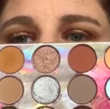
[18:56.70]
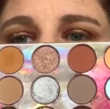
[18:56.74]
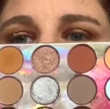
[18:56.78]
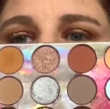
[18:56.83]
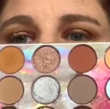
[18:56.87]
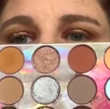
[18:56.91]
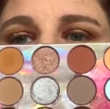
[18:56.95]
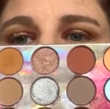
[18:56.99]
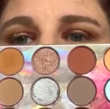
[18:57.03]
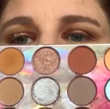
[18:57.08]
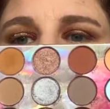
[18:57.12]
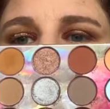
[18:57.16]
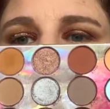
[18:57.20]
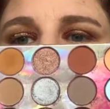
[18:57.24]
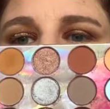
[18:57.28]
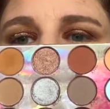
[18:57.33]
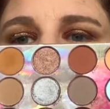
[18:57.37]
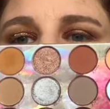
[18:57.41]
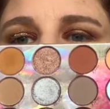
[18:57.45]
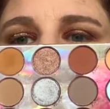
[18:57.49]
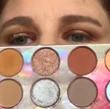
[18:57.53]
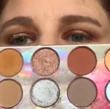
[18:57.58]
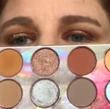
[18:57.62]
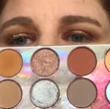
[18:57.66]
I don't know if you
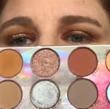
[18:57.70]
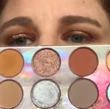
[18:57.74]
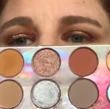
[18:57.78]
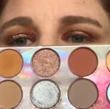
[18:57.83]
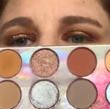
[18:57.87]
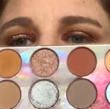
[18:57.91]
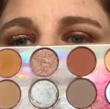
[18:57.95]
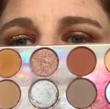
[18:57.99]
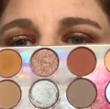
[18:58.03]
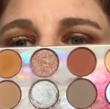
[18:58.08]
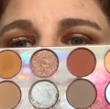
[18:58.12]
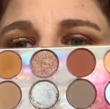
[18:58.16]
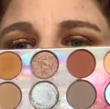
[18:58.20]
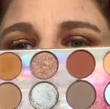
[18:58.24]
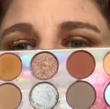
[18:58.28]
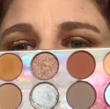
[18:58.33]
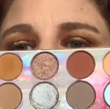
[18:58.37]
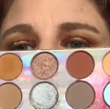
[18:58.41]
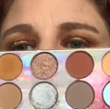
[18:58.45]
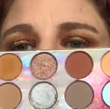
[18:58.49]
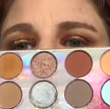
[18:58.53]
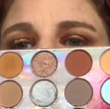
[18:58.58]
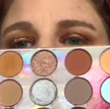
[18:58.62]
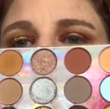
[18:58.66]
can see that, the
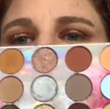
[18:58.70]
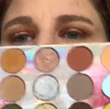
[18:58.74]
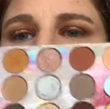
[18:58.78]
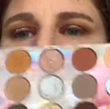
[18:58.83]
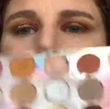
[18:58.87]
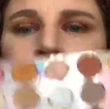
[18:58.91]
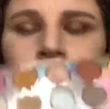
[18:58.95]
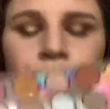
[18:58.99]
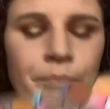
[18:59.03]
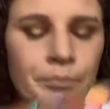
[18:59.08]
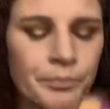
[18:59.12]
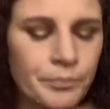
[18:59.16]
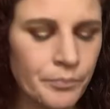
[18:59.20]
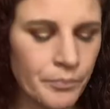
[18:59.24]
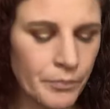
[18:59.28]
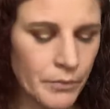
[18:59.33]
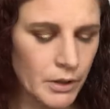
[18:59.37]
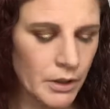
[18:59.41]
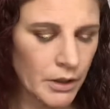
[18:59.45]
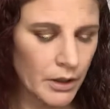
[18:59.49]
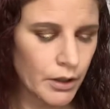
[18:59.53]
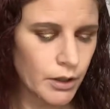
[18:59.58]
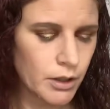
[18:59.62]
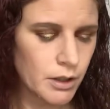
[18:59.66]
shade right here.
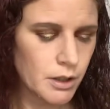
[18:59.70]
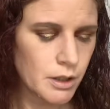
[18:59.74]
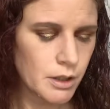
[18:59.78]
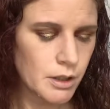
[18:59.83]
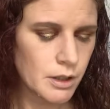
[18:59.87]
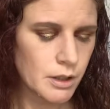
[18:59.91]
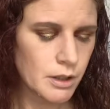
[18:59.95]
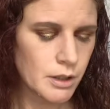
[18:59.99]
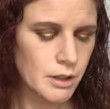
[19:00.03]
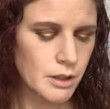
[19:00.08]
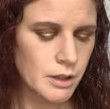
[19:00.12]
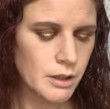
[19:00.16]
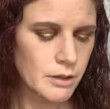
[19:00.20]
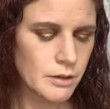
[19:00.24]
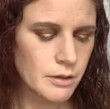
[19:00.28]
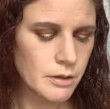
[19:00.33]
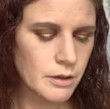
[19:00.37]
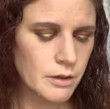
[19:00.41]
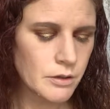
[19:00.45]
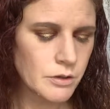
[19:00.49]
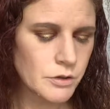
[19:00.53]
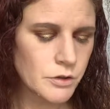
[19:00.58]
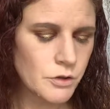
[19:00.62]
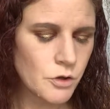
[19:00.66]

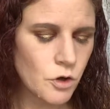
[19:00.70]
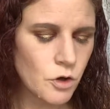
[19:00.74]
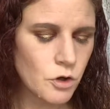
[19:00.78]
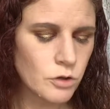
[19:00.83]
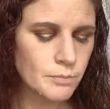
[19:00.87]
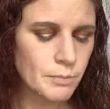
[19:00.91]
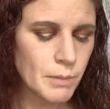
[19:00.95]
That is called